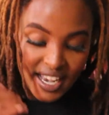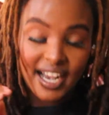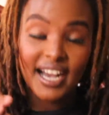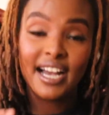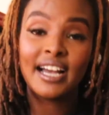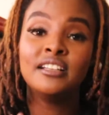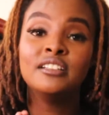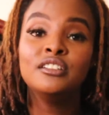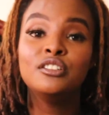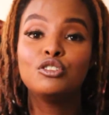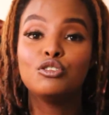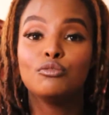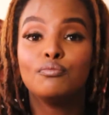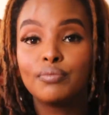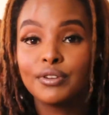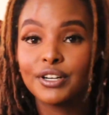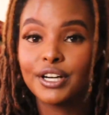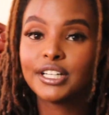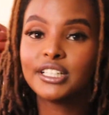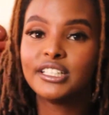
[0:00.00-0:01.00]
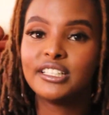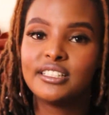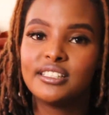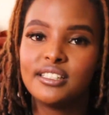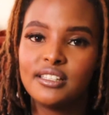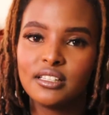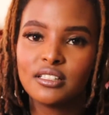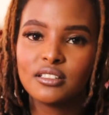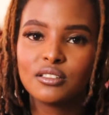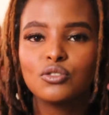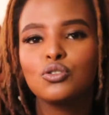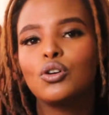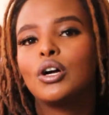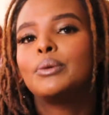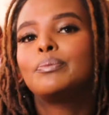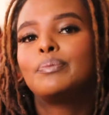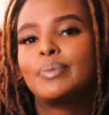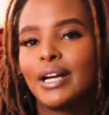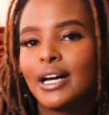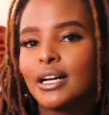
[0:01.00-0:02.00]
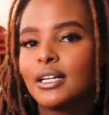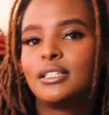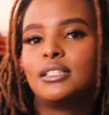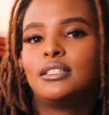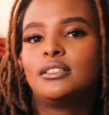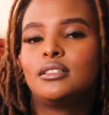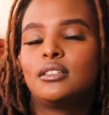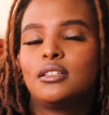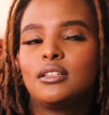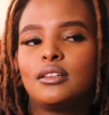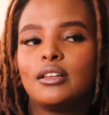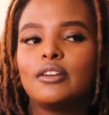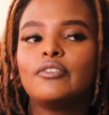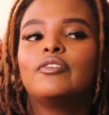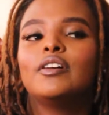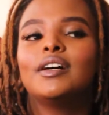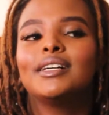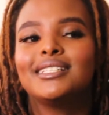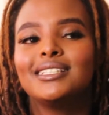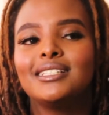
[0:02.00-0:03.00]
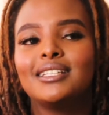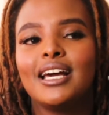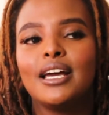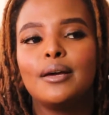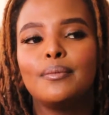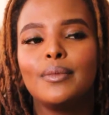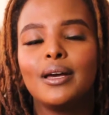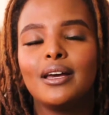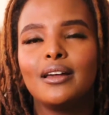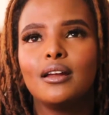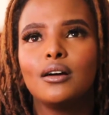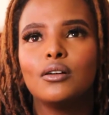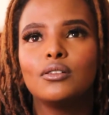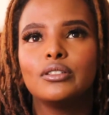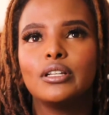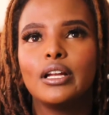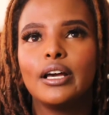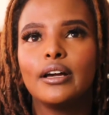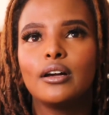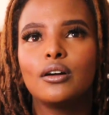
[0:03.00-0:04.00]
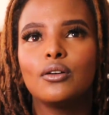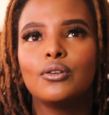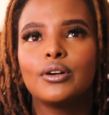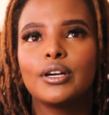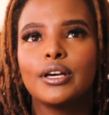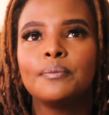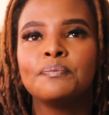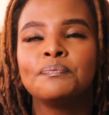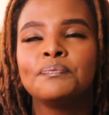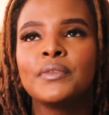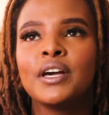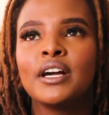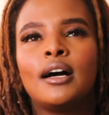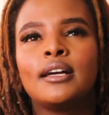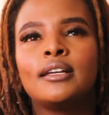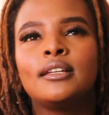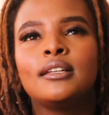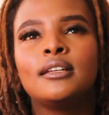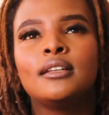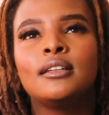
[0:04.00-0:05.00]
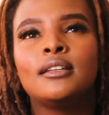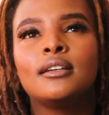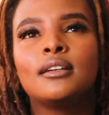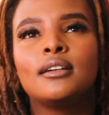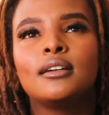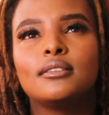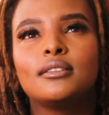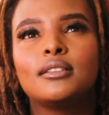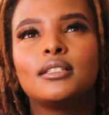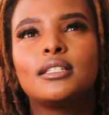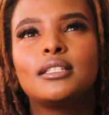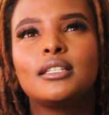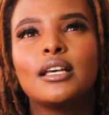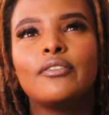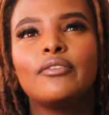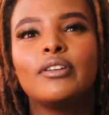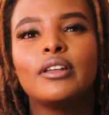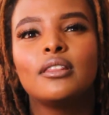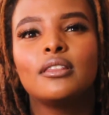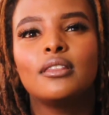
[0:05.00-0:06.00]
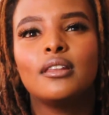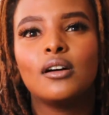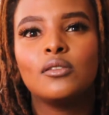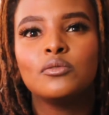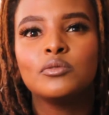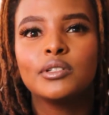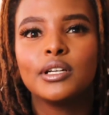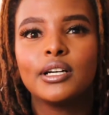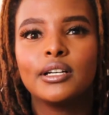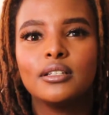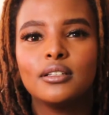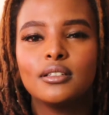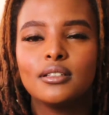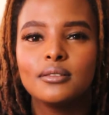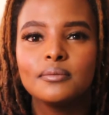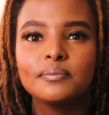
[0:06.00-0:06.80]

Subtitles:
I need to practice this. So I practiced the first time, and I was like, okay, I need 7,000.